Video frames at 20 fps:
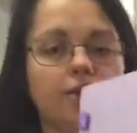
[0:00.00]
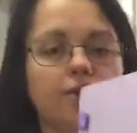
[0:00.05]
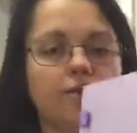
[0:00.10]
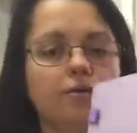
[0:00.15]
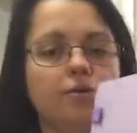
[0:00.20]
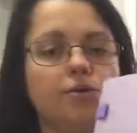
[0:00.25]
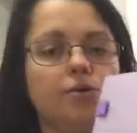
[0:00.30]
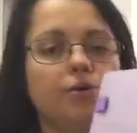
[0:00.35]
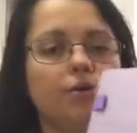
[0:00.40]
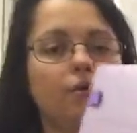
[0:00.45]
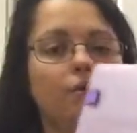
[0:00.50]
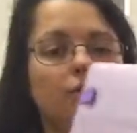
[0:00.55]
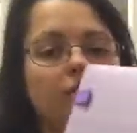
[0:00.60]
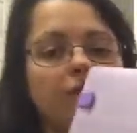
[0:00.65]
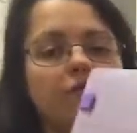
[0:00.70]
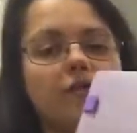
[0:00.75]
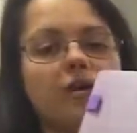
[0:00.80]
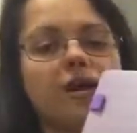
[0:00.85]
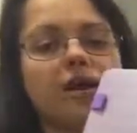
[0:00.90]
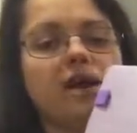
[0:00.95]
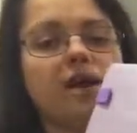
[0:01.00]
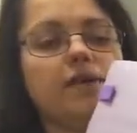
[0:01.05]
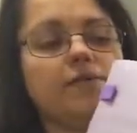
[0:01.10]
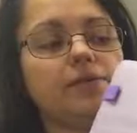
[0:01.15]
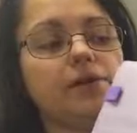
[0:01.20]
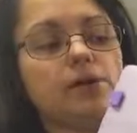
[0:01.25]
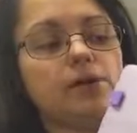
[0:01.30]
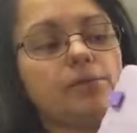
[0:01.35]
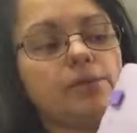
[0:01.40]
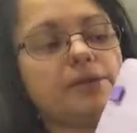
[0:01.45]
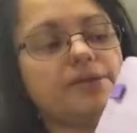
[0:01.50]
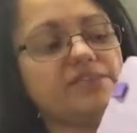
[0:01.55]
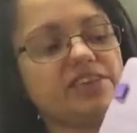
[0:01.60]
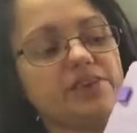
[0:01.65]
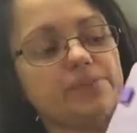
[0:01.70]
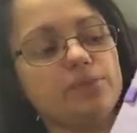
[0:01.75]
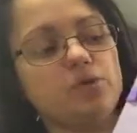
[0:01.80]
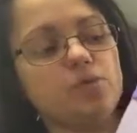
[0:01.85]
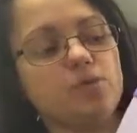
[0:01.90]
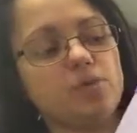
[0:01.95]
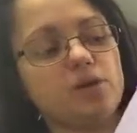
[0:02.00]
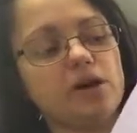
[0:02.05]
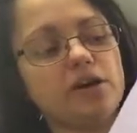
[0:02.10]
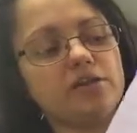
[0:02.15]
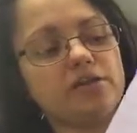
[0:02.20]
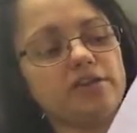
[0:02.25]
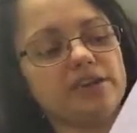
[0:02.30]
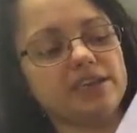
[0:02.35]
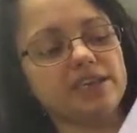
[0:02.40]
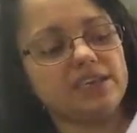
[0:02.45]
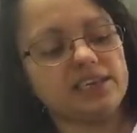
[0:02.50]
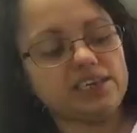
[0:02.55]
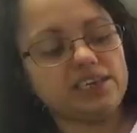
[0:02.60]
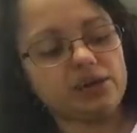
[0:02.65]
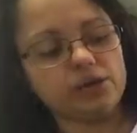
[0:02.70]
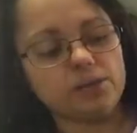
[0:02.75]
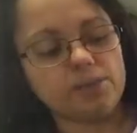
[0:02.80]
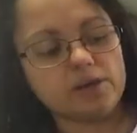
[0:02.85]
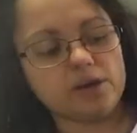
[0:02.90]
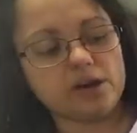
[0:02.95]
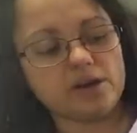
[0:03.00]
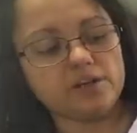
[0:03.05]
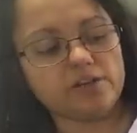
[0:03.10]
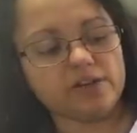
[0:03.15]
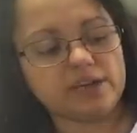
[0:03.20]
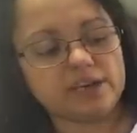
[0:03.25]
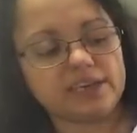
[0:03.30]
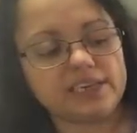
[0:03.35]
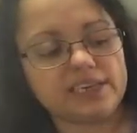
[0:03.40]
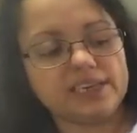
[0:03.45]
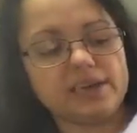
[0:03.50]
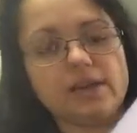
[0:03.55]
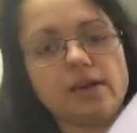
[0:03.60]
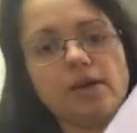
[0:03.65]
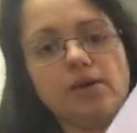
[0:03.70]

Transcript: your front cover with small progress is still progress,